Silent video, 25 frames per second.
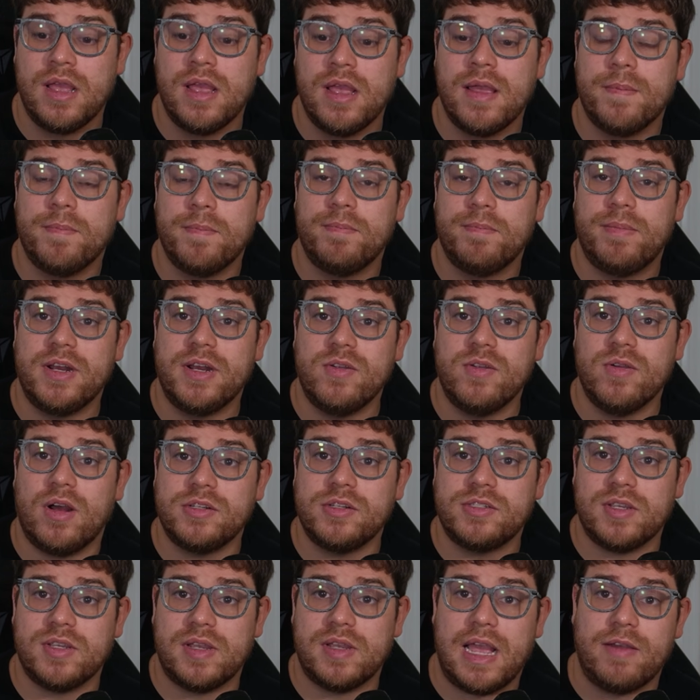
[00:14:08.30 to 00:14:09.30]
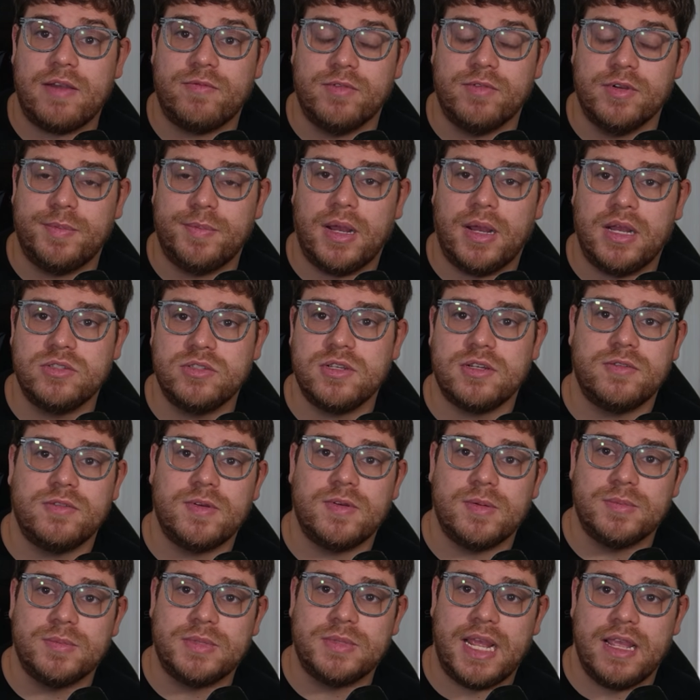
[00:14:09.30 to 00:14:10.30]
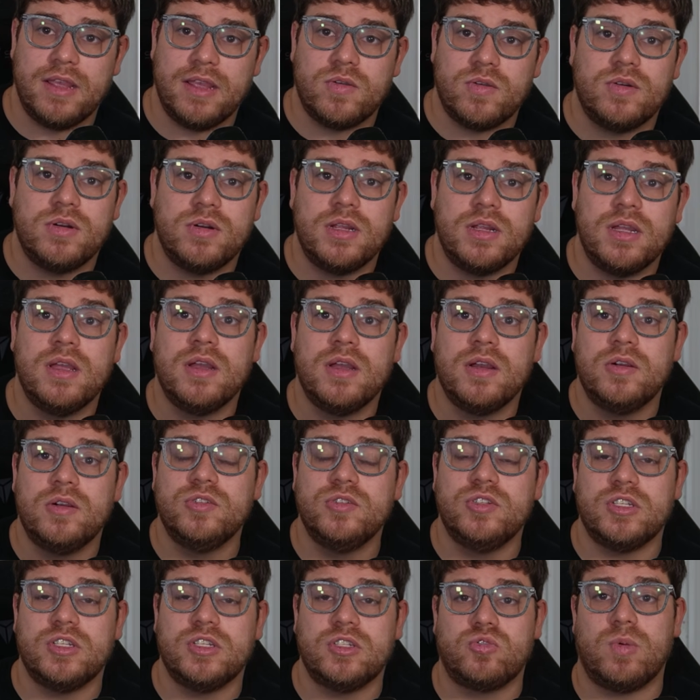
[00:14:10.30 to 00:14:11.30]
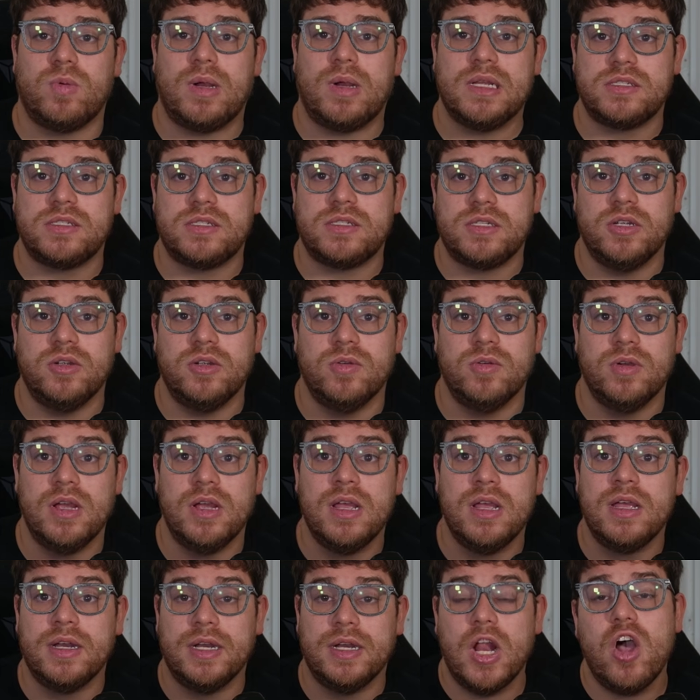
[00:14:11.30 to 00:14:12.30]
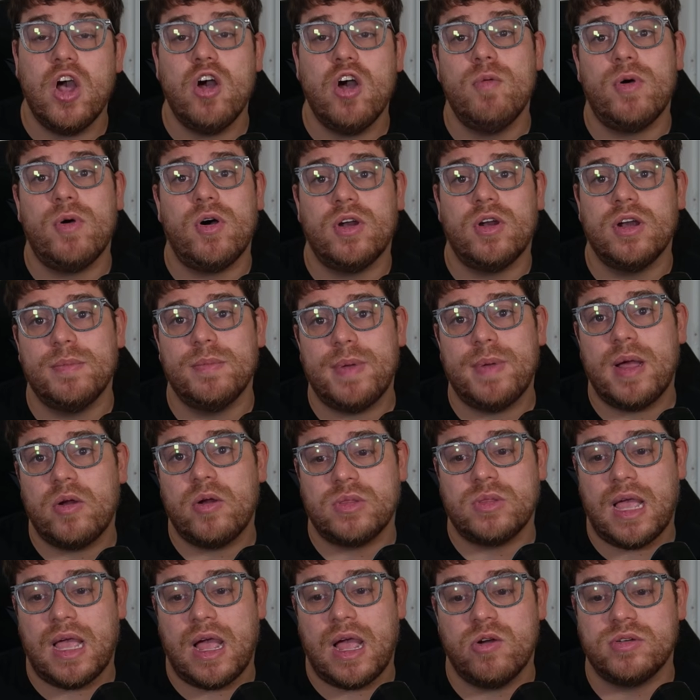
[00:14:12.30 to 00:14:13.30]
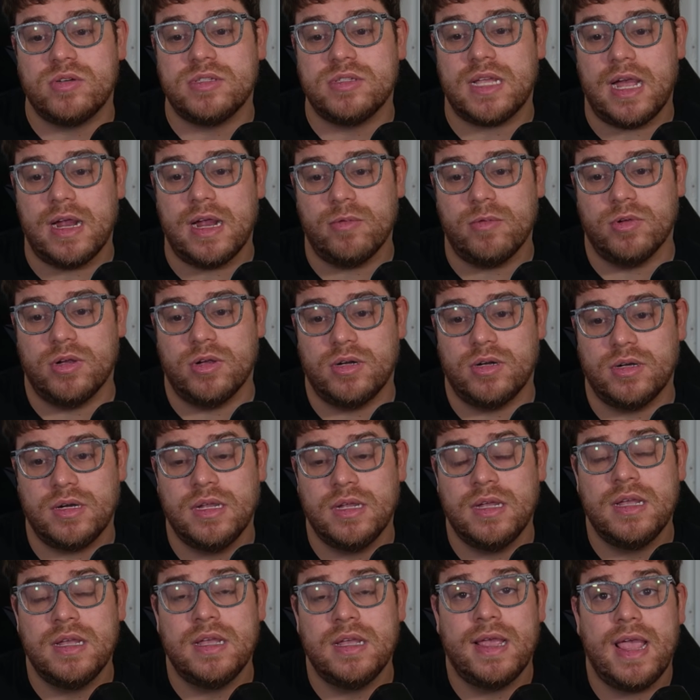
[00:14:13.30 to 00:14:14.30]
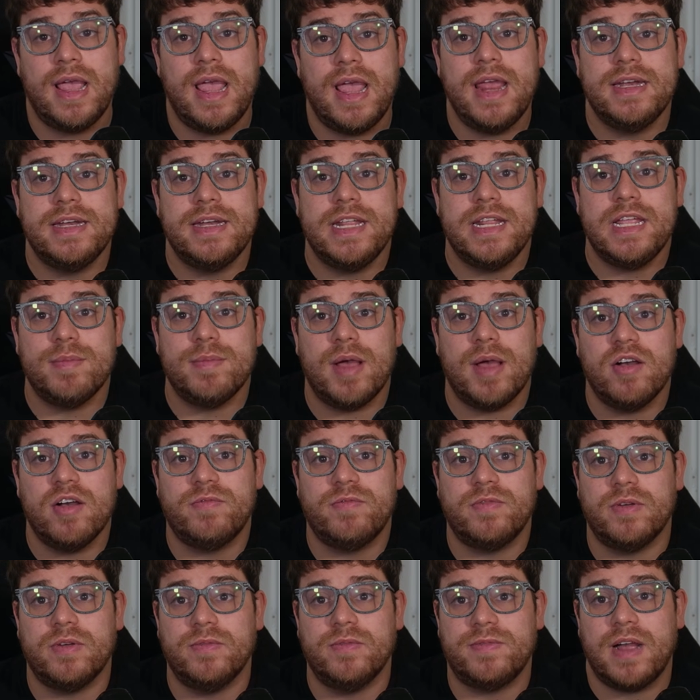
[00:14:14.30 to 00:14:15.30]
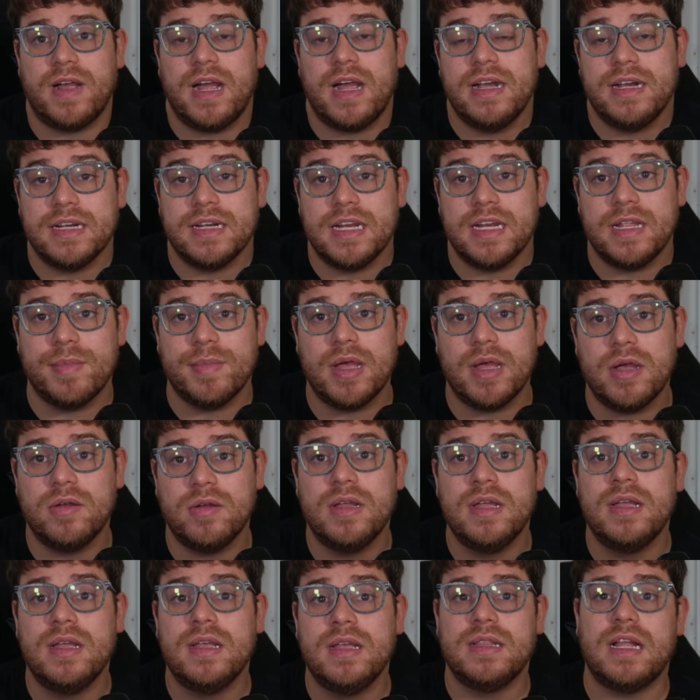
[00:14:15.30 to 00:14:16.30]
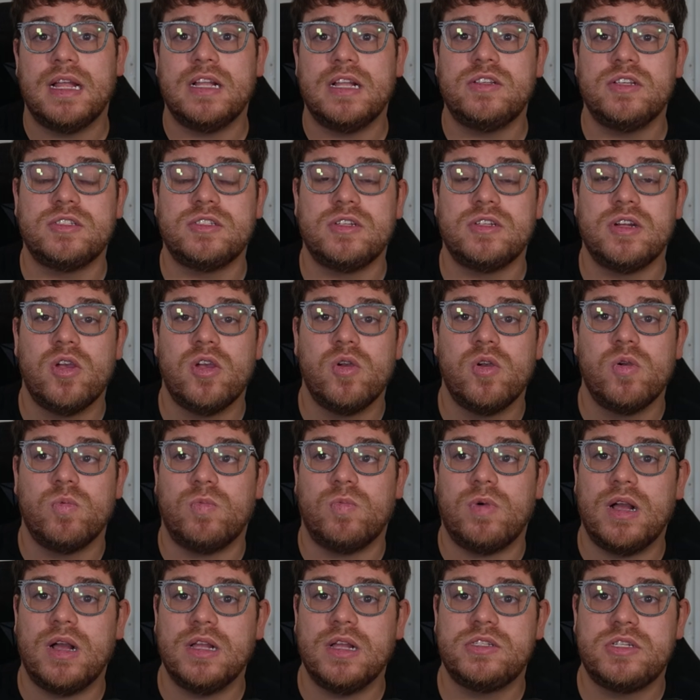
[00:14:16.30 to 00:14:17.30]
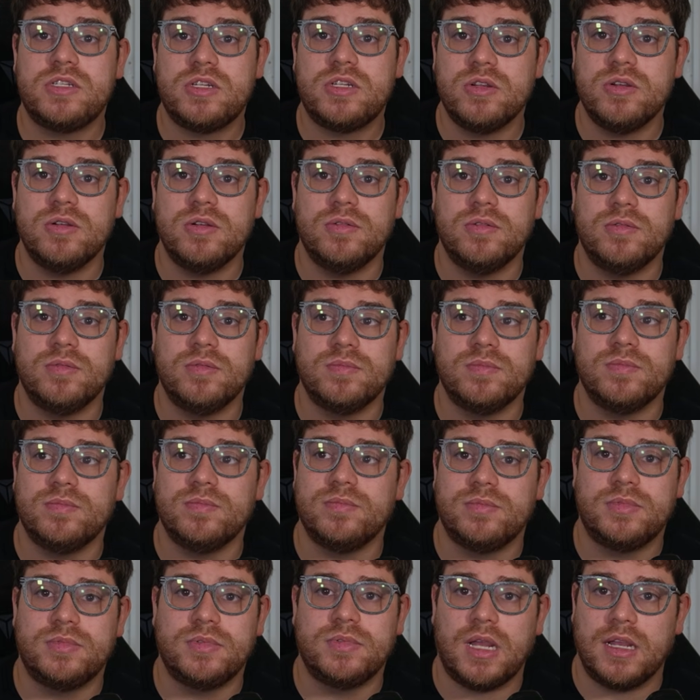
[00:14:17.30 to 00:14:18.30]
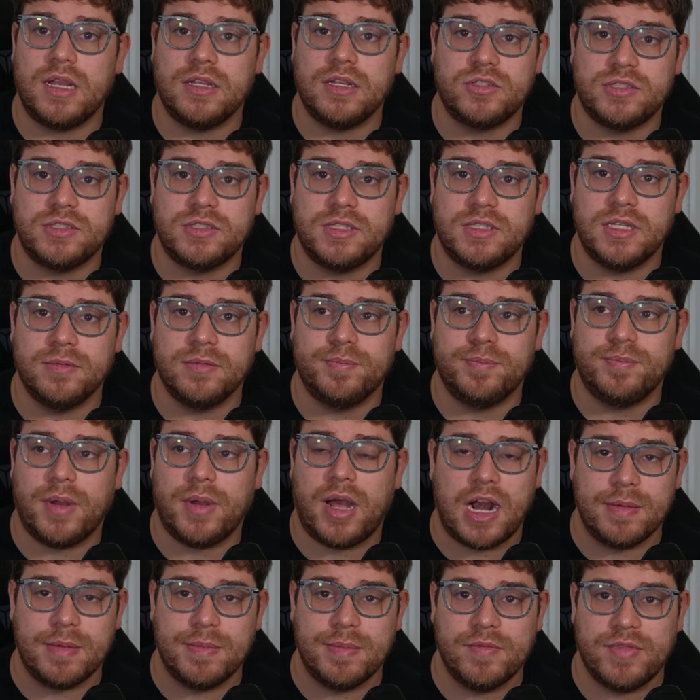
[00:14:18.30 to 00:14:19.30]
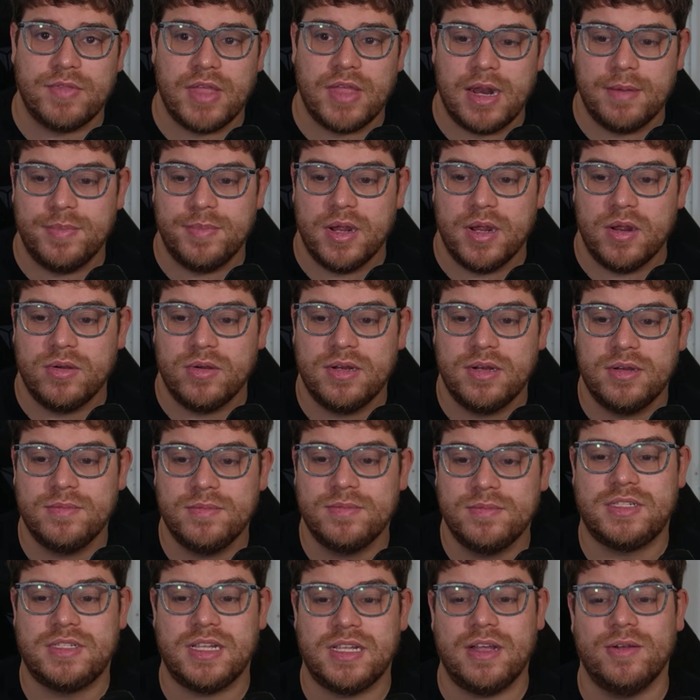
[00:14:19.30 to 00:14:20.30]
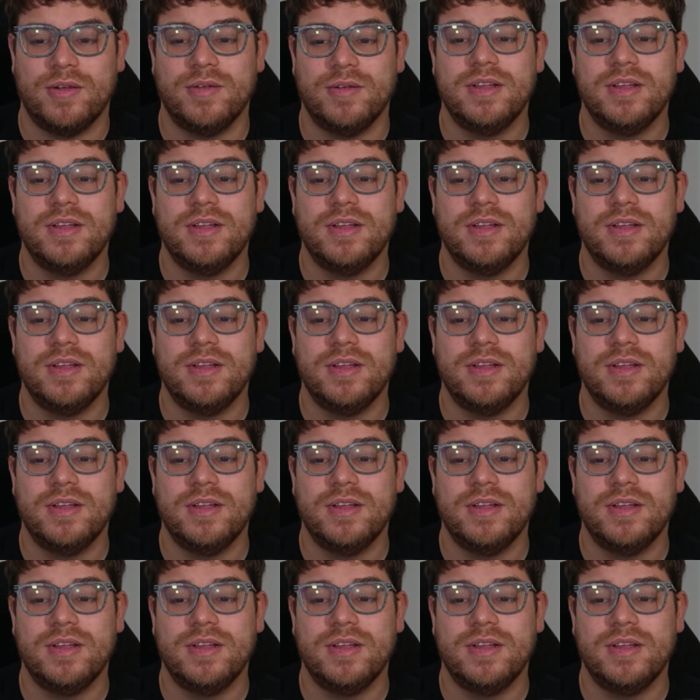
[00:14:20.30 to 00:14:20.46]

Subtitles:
But you also have Rapunzel from Tangled, who just wants to know more about the outside world. And Nemo from Finding Nemo, that just wants to touch the bottom of that boat. So